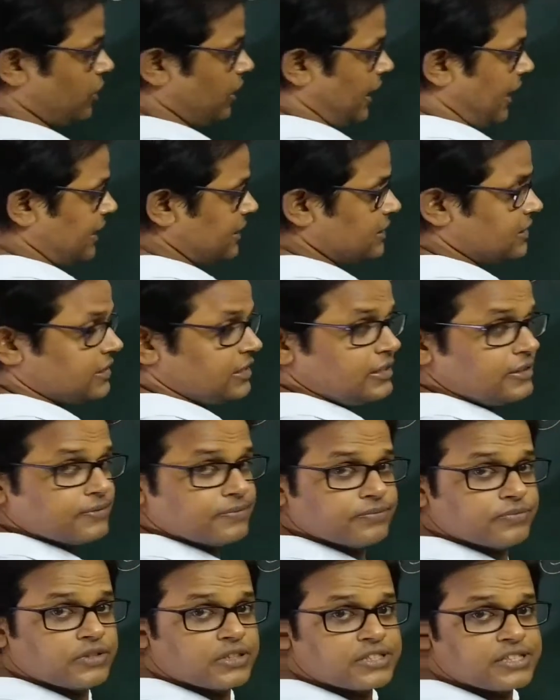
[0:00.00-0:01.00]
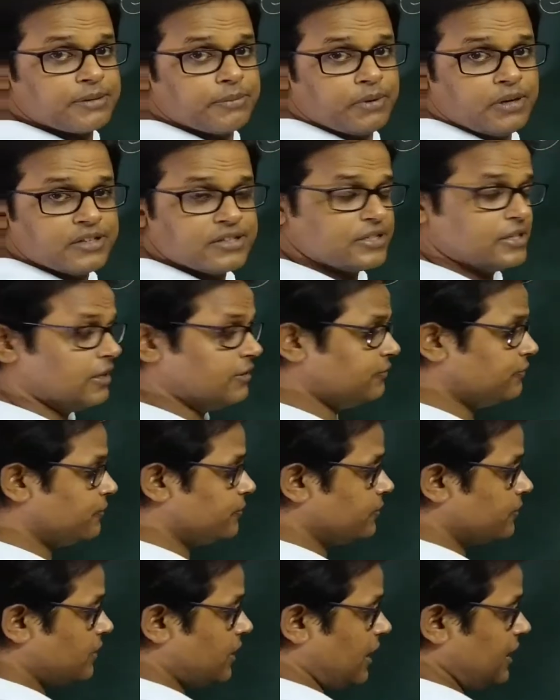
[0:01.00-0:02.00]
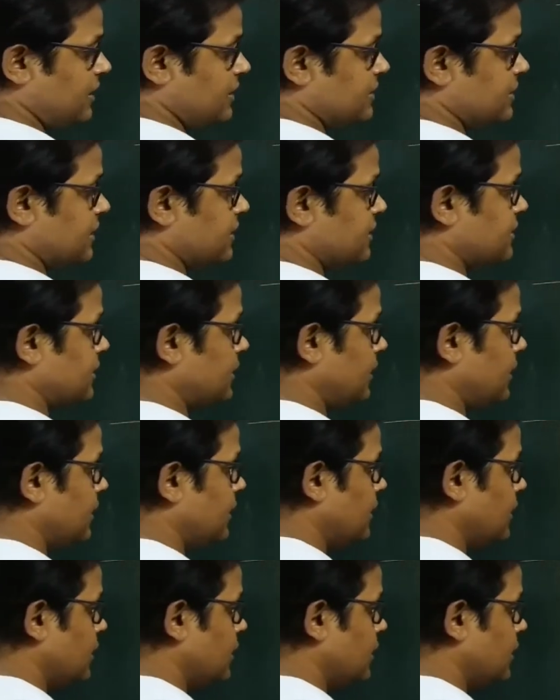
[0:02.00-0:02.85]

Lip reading: your 90, the symbol is enough, 90, 60.